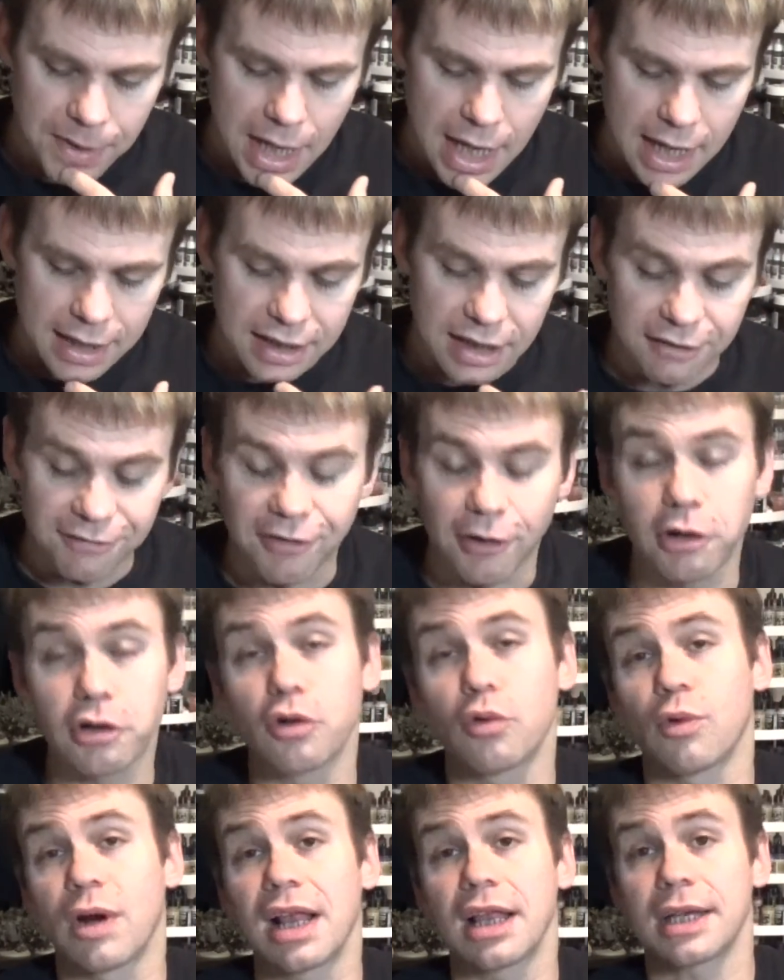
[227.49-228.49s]
The
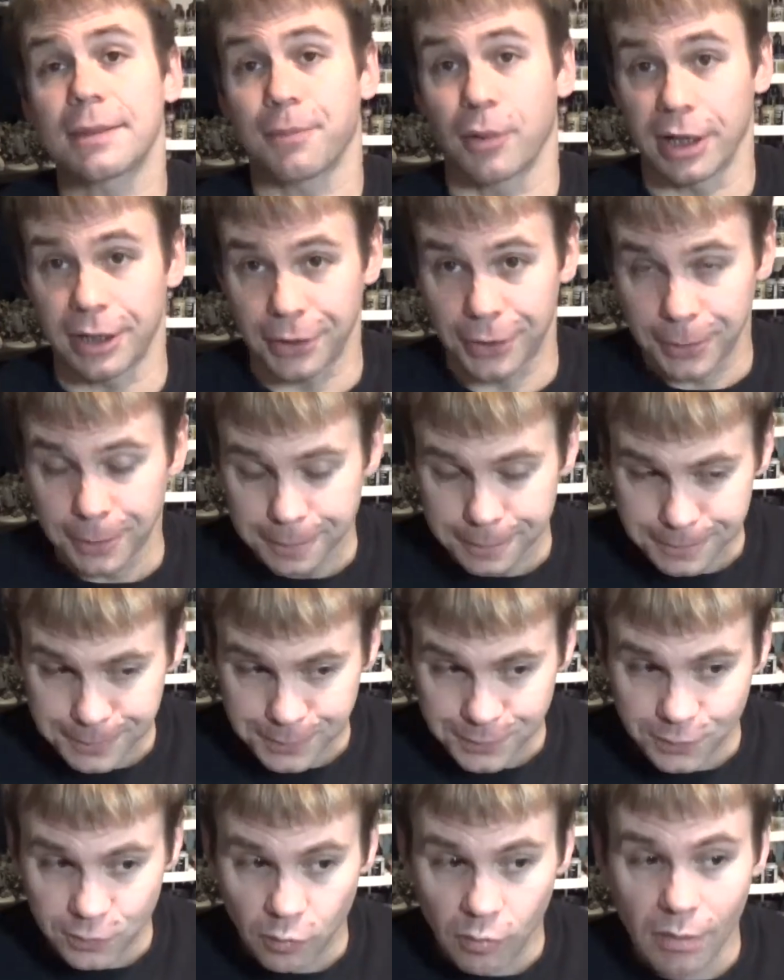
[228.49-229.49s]
Infernal Relic Predator,
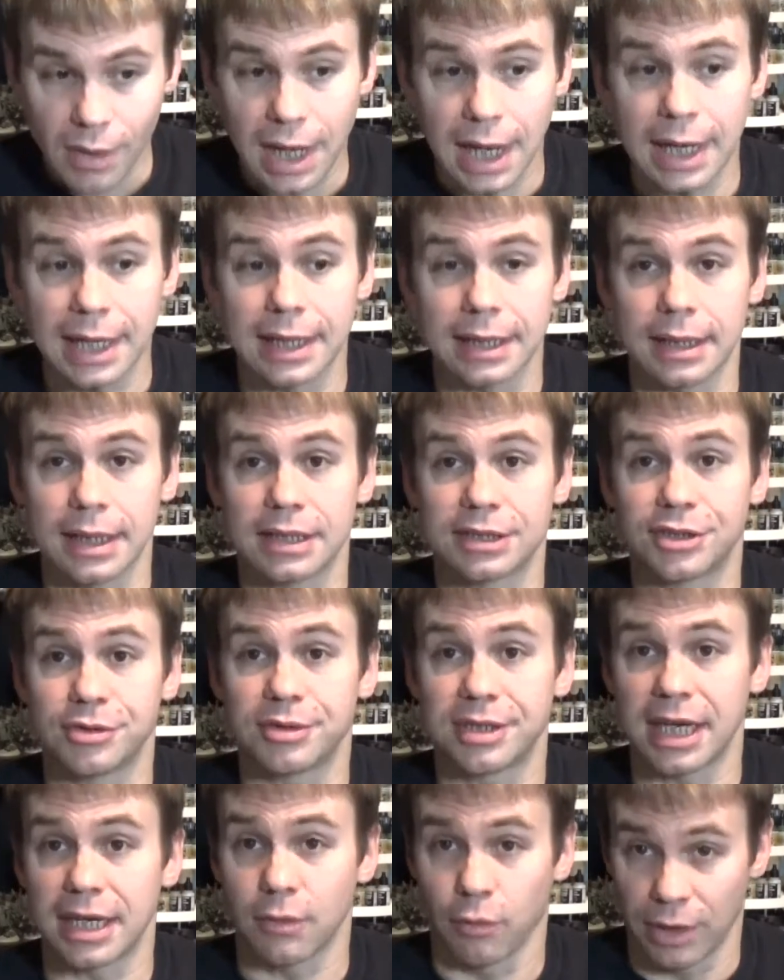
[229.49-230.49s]
it lets you
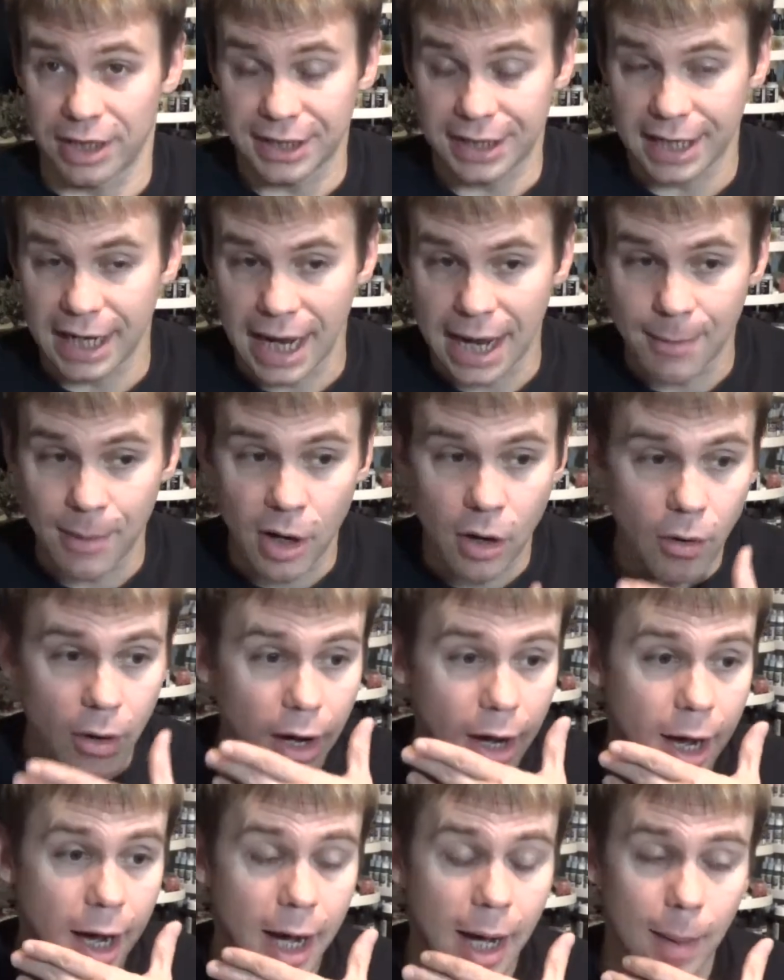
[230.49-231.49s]
take rending ammo,
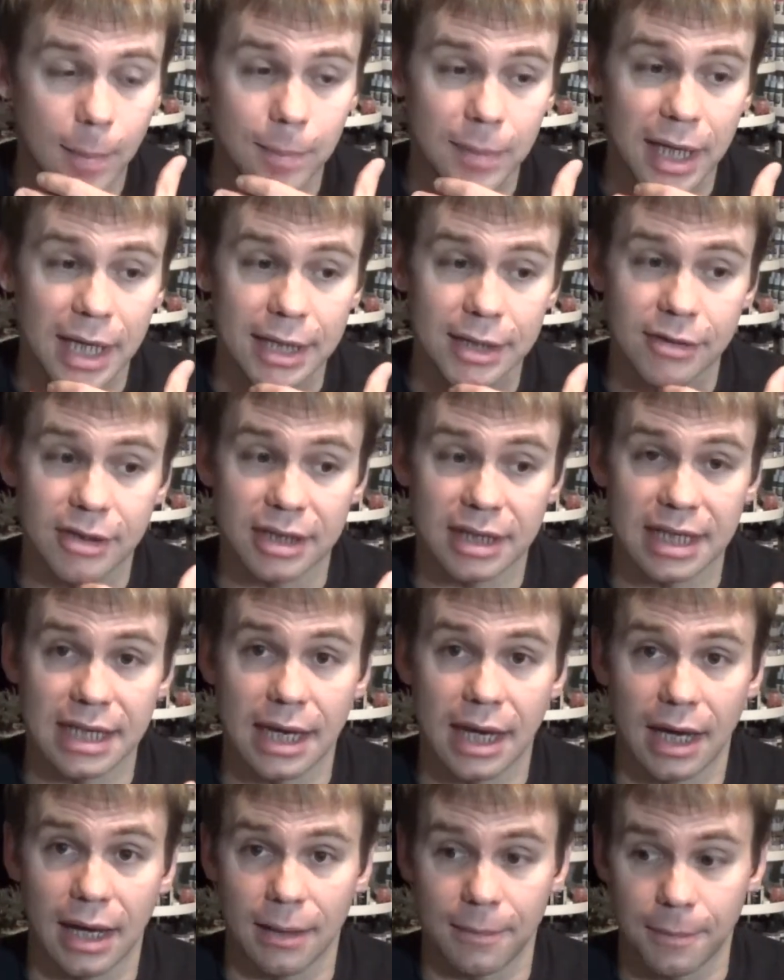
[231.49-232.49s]
and you get
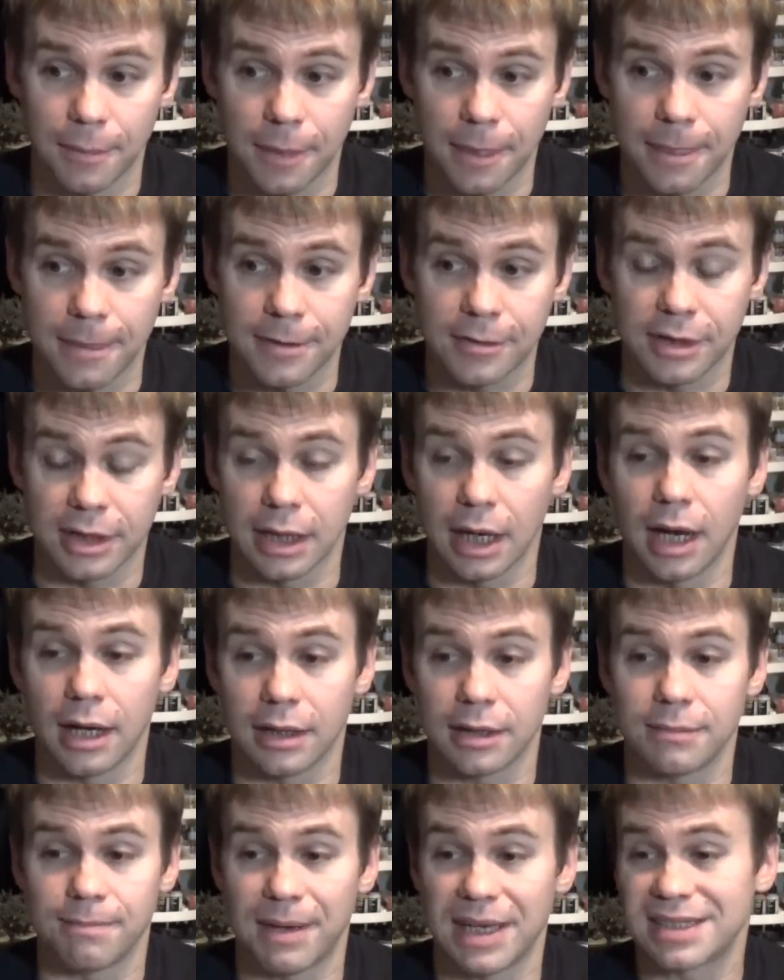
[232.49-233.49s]
the, you
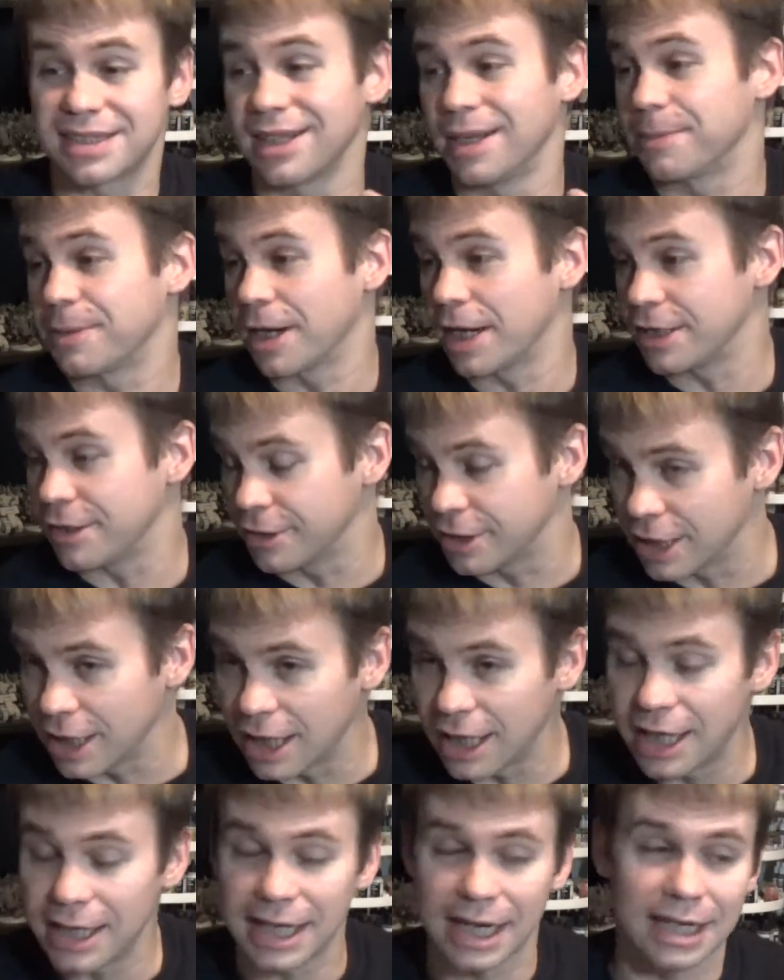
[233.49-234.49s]
can basically upgrade your
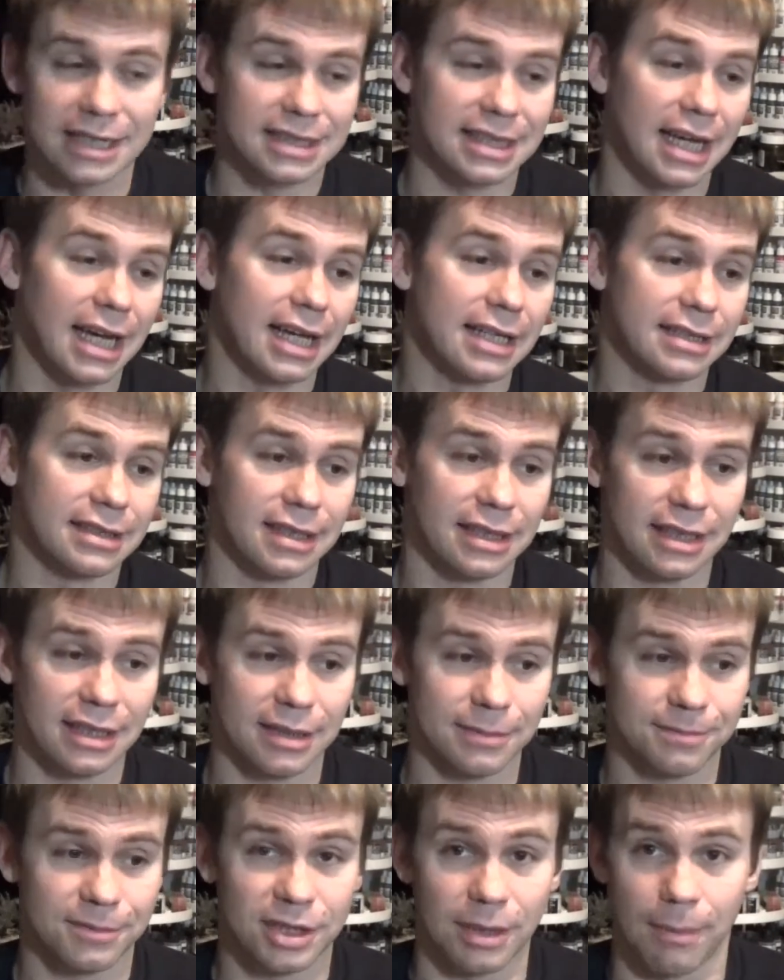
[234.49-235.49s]
gun, and it's got
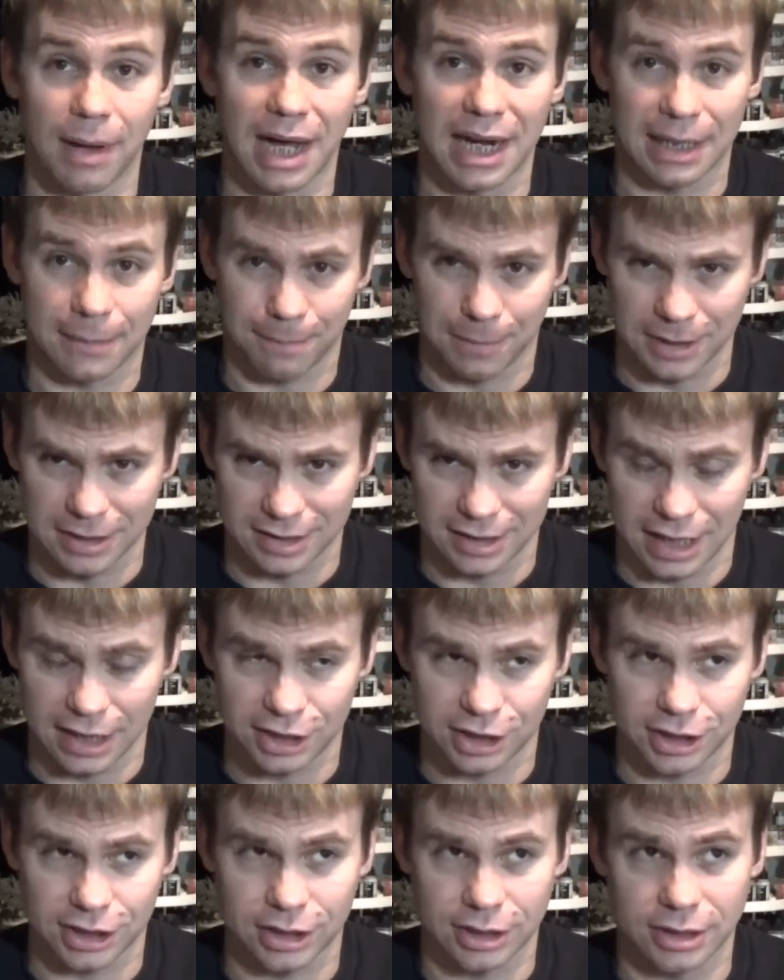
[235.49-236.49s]
the Demonic
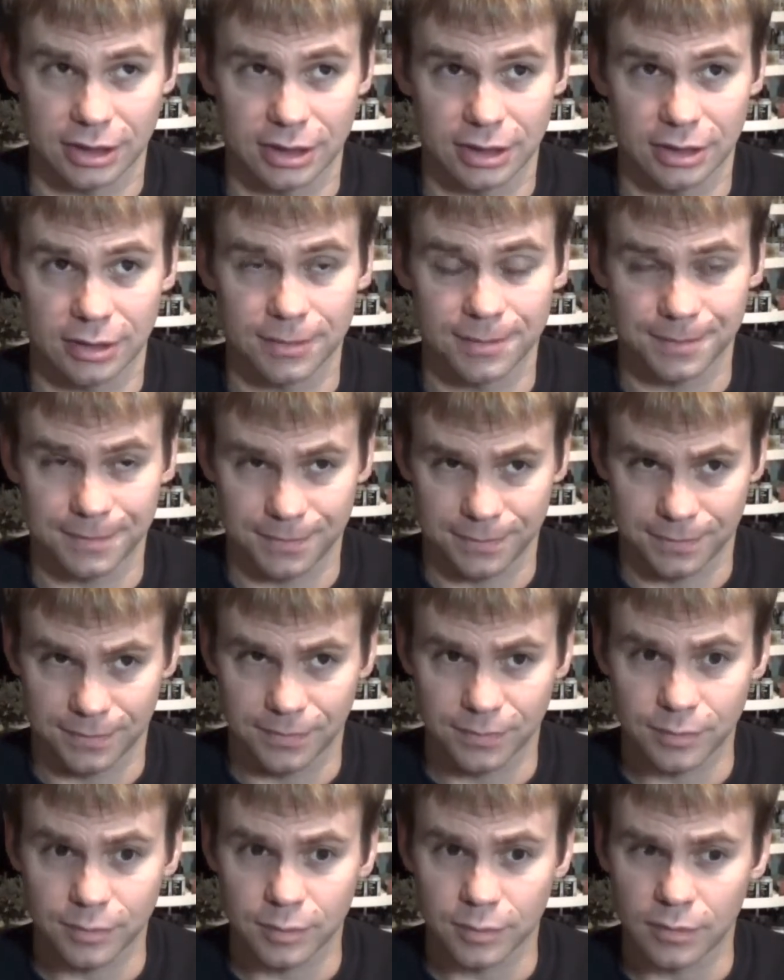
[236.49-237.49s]
Possession
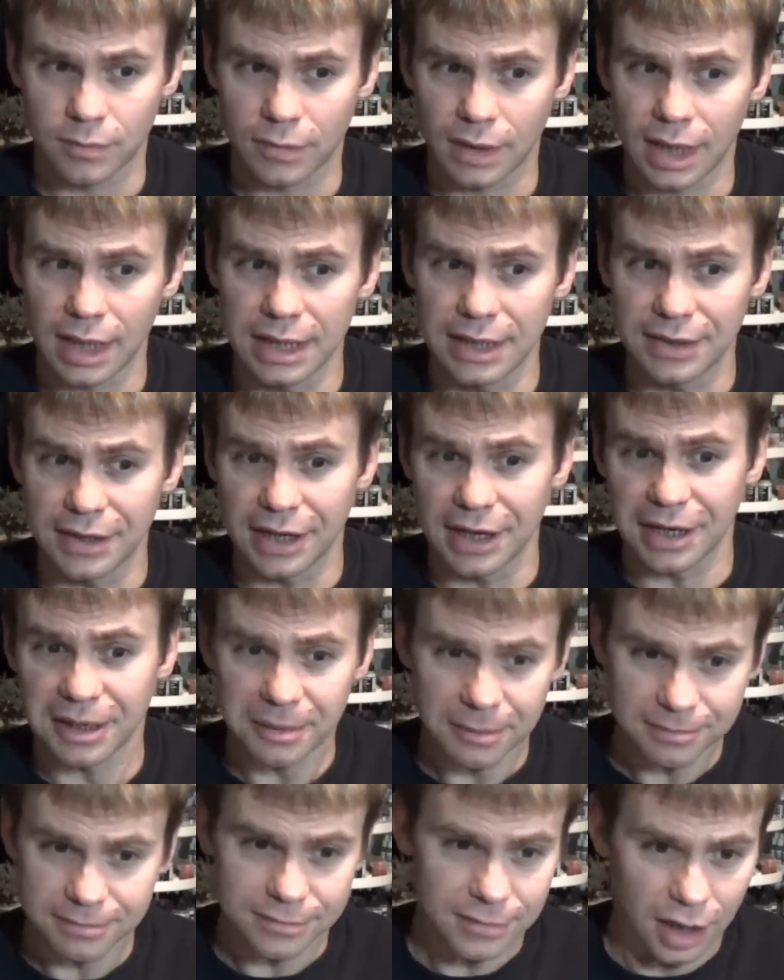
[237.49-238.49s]
in
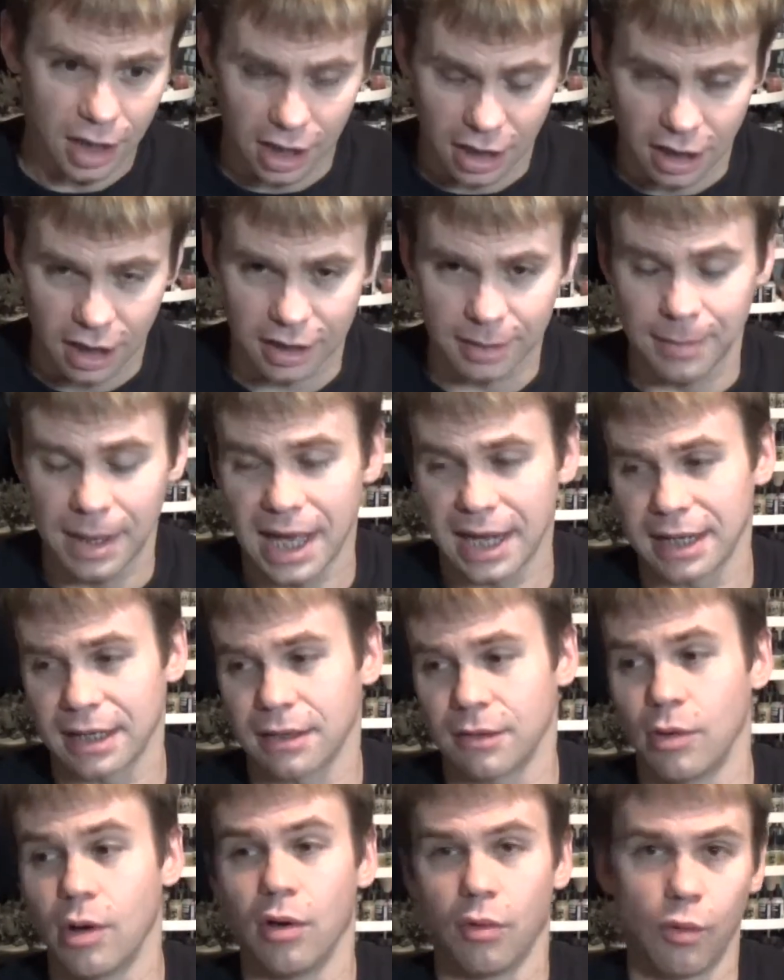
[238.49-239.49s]
there,
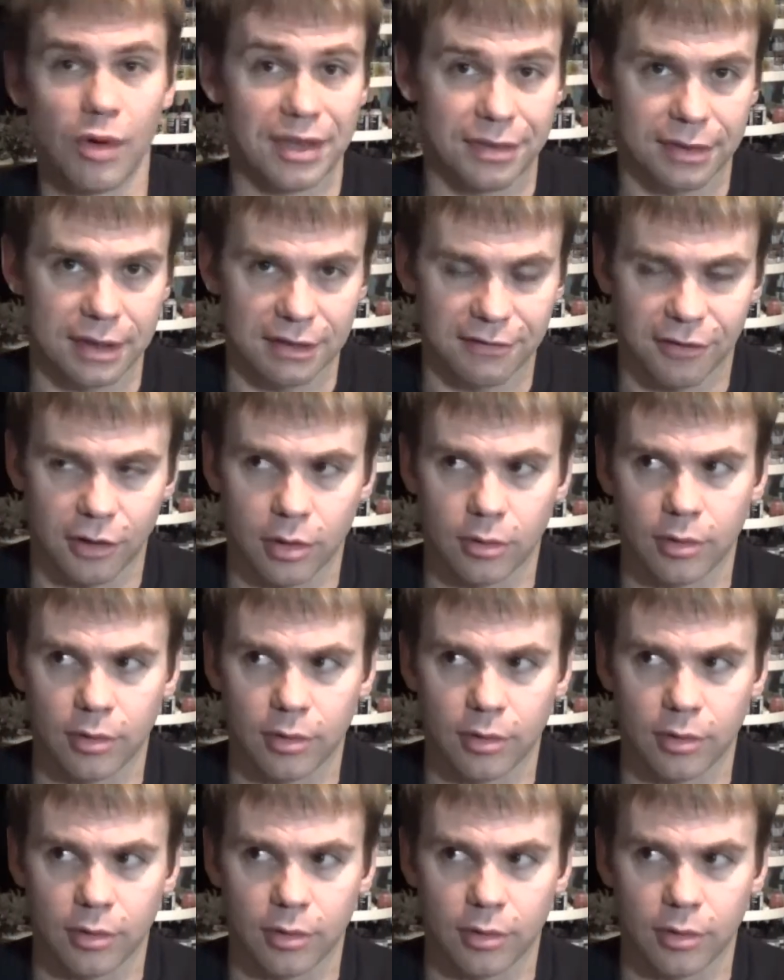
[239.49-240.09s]
automatic, well, with the Infernal